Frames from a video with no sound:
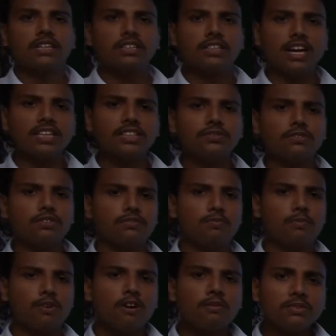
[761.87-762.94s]
transfer of
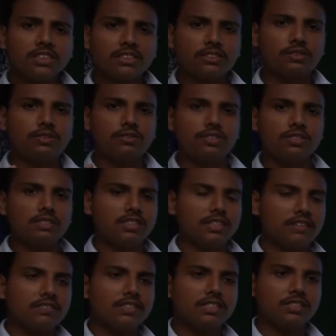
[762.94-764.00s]
promised goods or
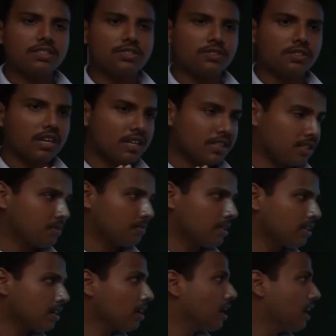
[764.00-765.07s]
services to the
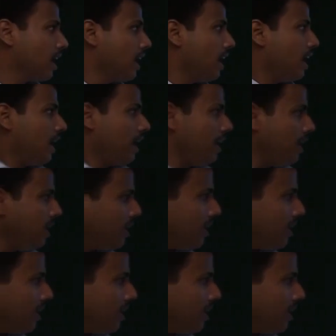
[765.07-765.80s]
customer in